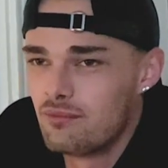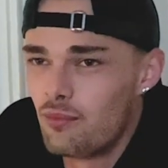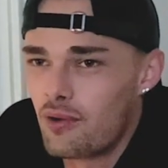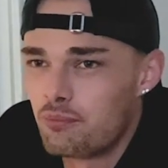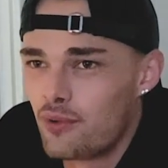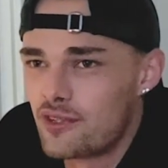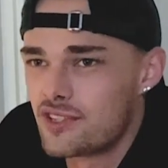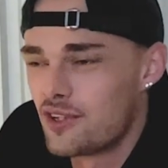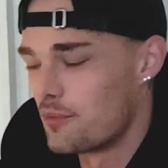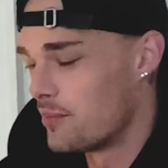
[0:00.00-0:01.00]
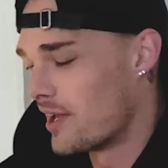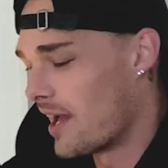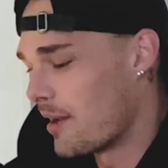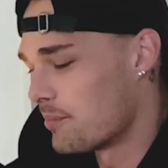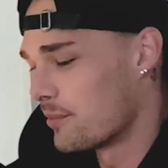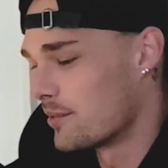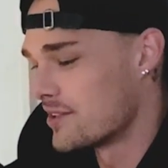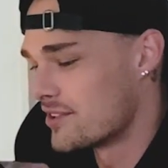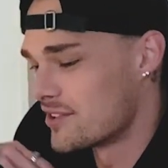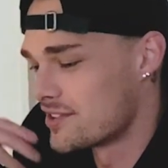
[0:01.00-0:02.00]
one person could be happy with
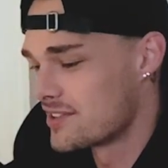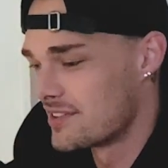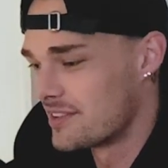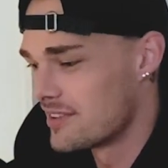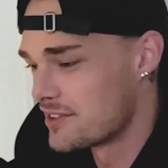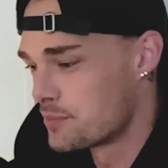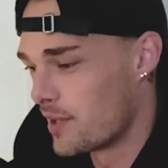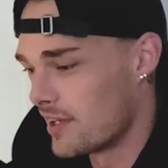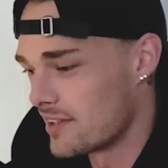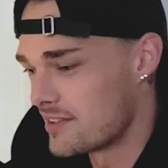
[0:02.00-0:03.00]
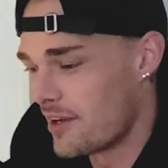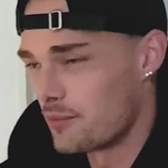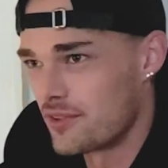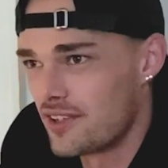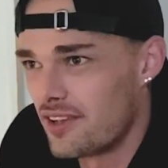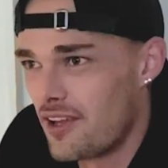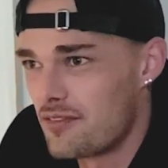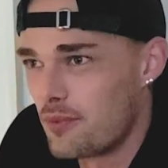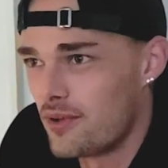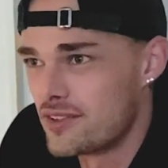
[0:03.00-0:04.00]
just spending time with their
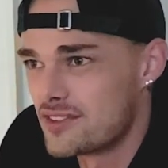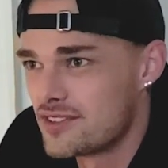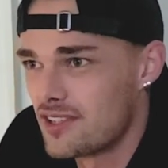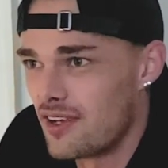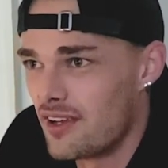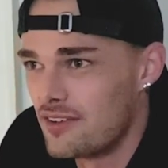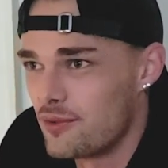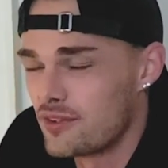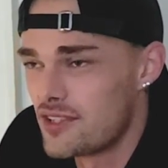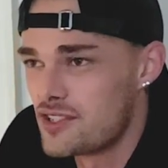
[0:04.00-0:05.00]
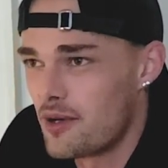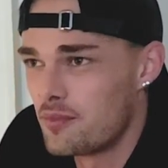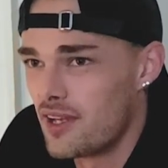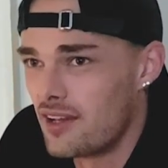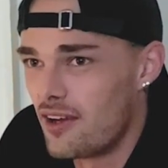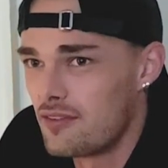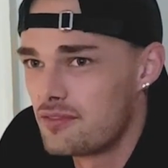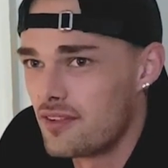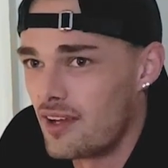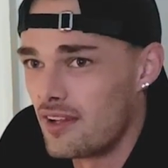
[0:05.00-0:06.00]
loved ones, doing the job they love,
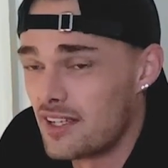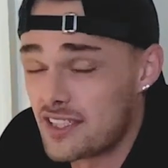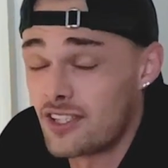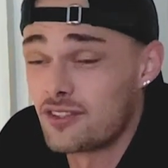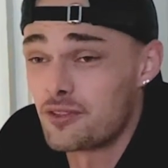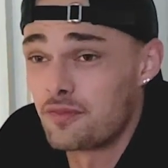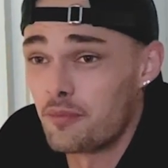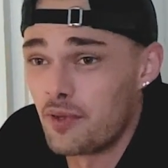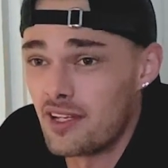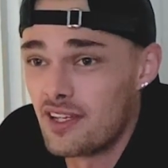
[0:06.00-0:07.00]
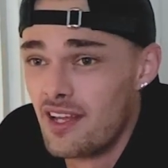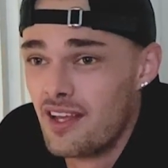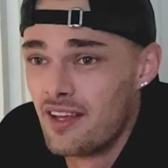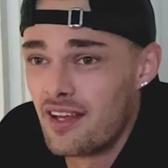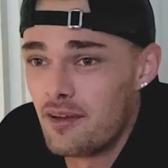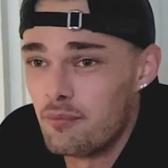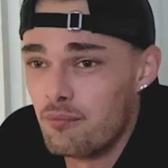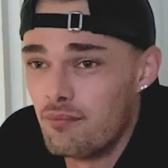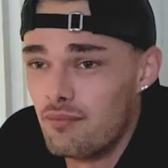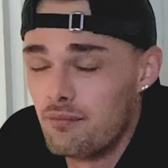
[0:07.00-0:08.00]
and that's also for me.
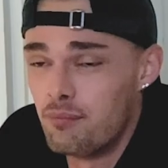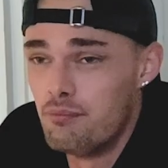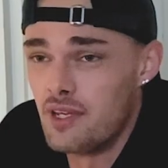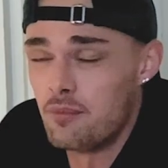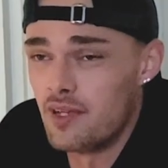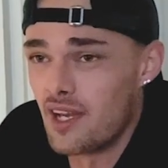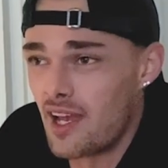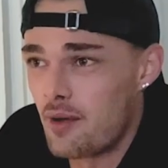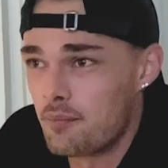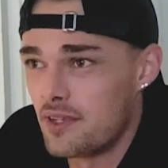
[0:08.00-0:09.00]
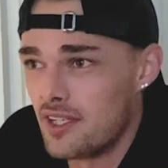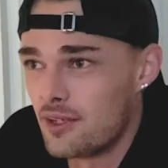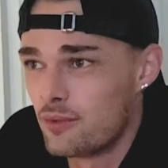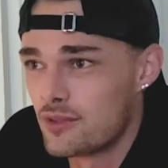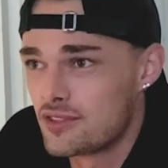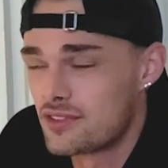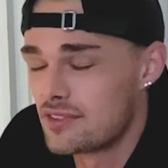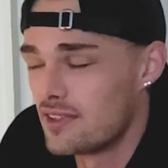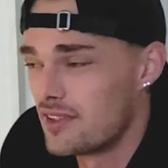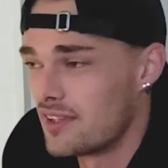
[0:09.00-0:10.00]
Me being happy equals
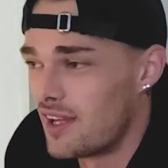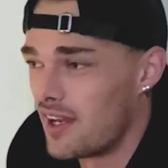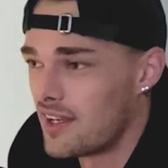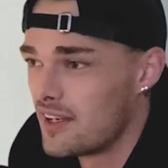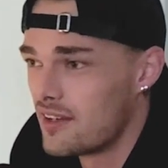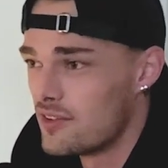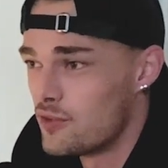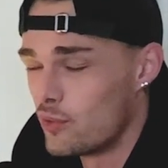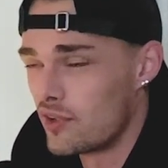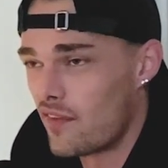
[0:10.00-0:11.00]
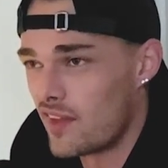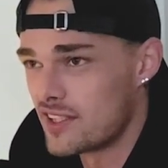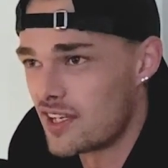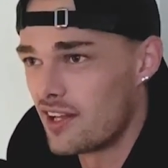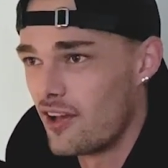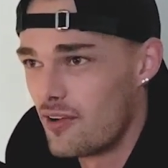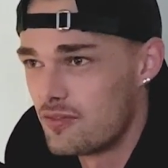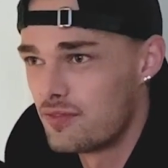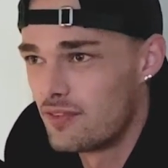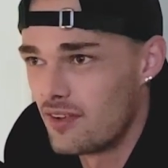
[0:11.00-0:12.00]
like doing the things I love,
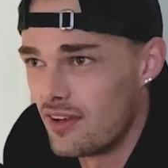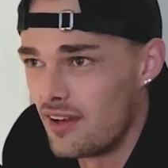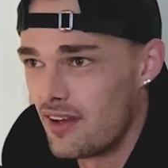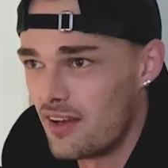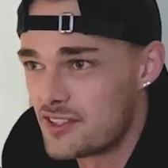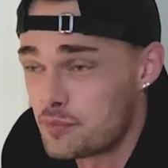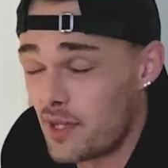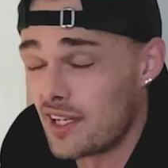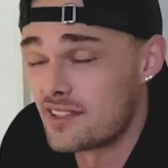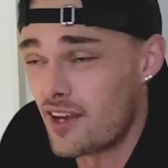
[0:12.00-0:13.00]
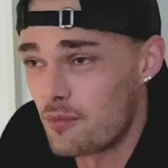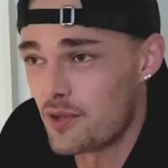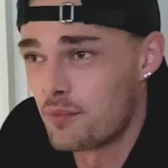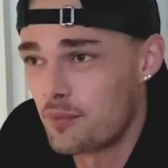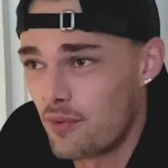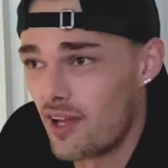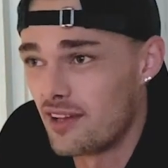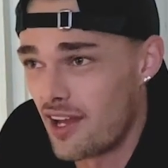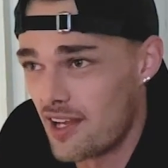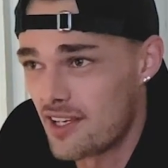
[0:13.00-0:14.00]
spending time with the people I
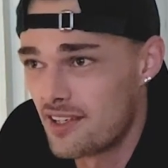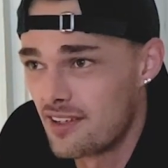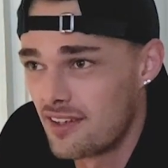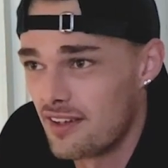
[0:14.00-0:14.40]
like,